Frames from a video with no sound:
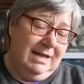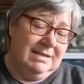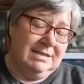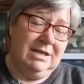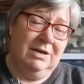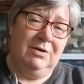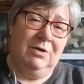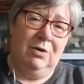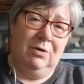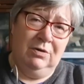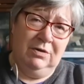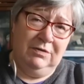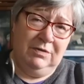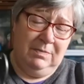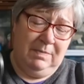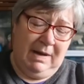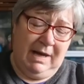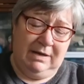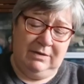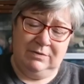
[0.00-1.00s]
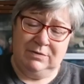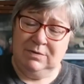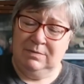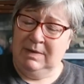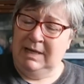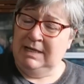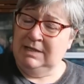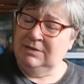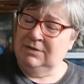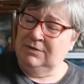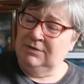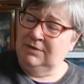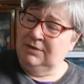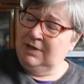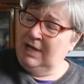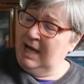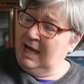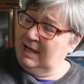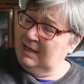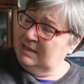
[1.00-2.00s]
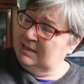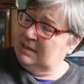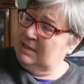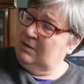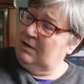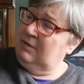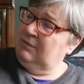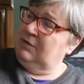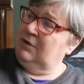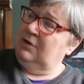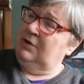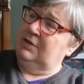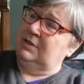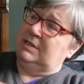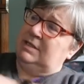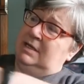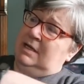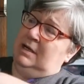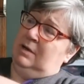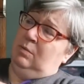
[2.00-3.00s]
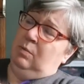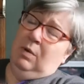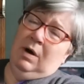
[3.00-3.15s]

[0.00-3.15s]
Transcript: So all of the panels were made on that. So I've got a